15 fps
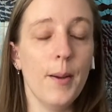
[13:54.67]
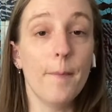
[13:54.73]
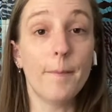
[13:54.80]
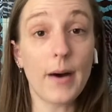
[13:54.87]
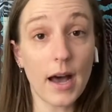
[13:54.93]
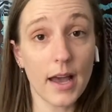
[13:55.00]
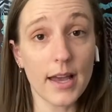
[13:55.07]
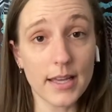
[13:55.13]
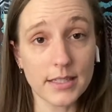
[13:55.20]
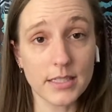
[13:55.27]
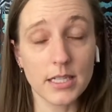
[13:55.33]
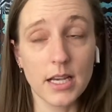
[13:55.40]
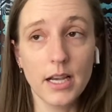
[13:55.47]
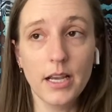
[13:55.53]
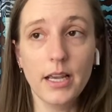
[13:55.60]

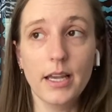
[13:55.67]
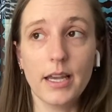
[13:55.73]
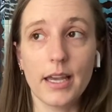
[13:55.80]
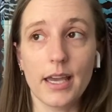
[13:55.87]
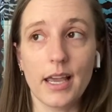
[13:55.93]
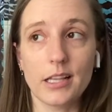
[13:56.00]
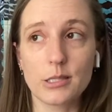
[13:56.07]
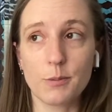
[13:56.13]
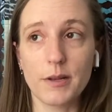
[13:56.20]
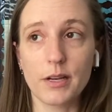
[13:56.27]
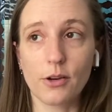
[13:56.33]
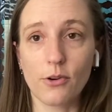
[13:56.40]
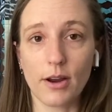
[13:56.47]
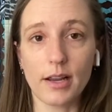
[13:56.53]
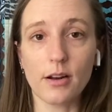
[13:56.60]
But it's been a
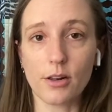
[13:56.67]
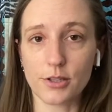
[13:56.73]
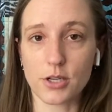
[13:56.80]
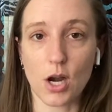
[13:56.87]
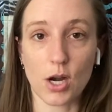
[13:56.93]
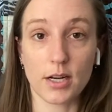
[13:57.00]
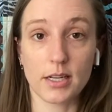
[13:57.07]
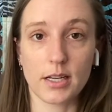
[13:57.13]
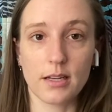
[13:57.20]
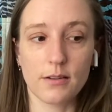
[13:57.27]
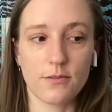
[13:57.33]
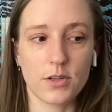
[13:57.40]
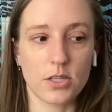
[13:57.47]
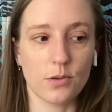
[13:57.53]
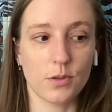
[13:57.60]
great
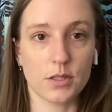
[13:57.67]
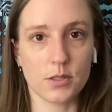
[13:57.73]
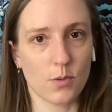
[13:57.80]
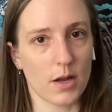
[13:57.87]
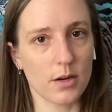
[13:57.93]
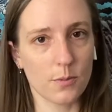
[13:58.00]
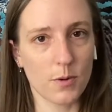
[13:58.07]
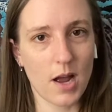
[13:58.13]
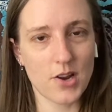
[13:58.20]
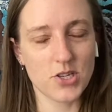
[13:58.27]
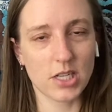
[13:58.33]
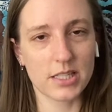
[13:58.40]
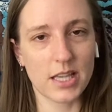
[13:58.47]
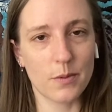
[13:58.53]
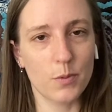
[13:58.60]
alternative to the sweater
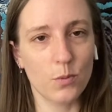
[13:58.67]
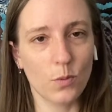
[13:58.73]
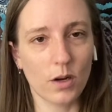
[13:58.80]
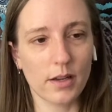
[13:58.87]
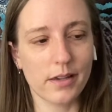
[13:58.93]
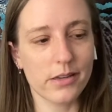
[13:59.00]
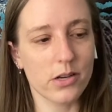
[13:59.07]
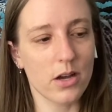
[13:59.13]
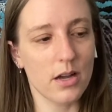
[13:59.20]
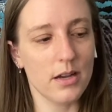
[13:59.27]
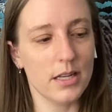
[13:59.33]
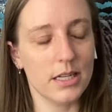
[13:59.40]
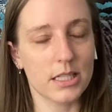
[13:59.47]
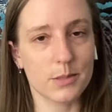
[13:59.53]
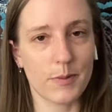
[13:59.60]
projects I've been working
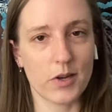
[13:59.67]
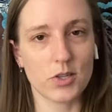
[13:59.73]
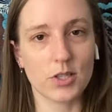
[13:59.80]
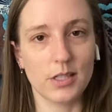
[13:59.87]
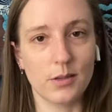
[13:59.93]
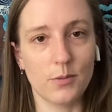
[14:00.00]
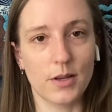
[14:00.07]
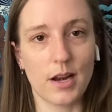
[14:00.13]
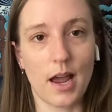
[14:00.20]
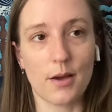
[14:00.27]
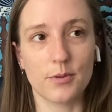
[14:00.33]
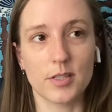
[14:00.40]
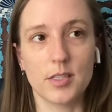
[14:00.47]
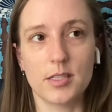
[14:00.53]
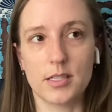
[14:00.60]
on, especially when I
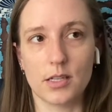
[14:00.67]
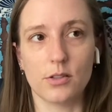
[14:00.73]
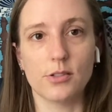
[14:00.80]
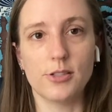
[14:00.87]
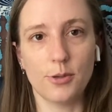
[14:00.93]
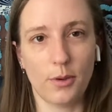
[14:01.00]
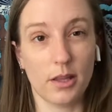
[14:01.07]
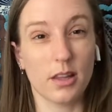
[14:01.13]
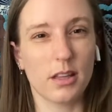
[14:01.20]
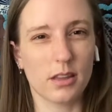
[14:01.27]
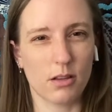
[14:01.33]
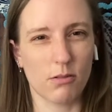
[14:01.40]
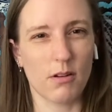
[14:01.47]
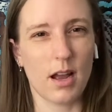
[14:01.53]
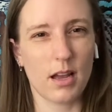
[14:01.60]
was still doing like
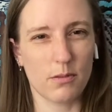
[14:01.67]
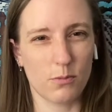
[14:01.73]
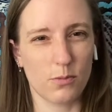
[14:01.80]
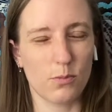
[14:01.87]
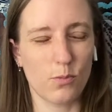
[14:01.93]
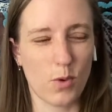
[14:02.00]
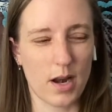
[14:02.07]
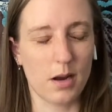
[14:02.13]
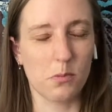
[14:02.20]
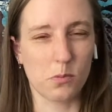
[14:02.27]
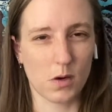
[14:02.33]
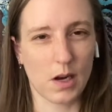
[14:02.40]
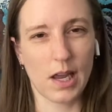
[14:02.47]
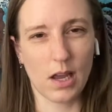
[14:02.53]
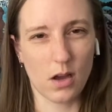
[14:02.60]
the rag, when I'm
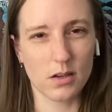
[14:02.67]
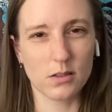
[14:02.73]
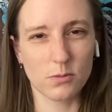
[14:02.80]
working on a